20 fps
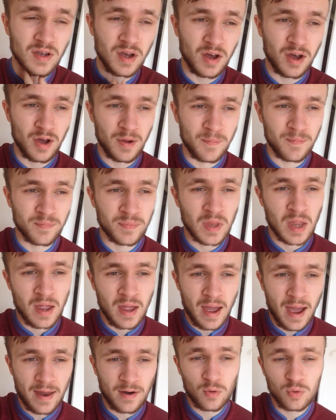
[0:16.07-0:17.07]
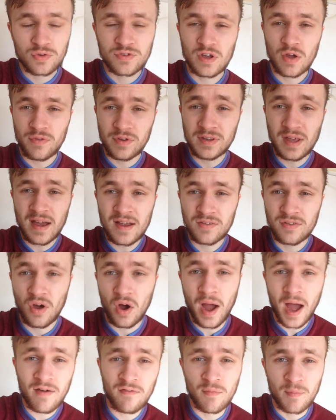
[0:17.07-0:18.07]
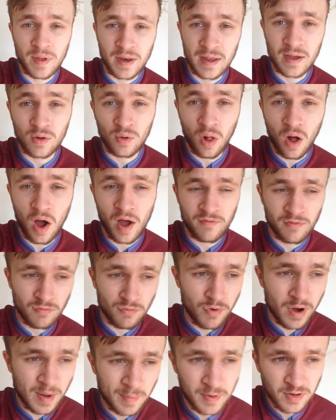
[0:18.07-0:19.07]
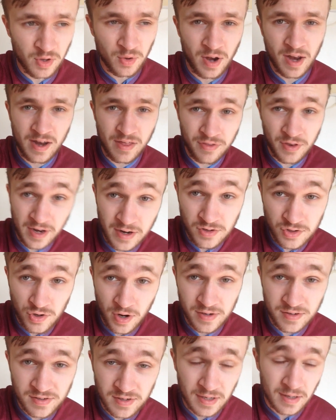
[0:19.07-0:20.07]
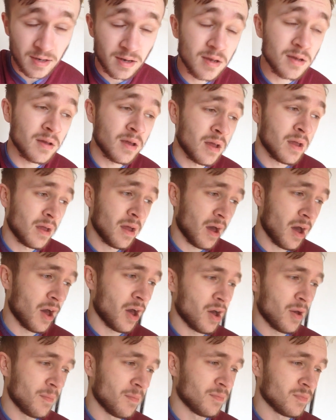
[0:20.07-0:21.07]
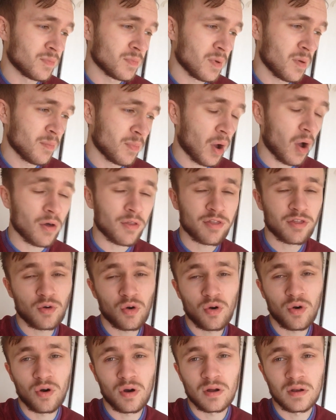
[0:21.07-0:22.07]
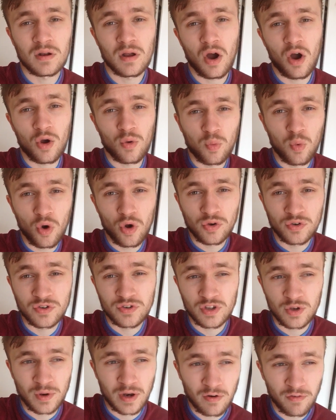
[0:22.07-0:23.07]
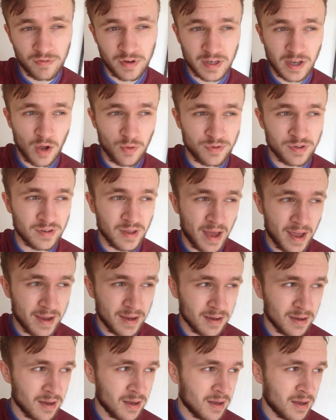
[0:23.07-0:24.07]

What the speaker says: And also the days that I haven't been ill, I haven't really been doing anything interesting. But I thought I would do a little video today.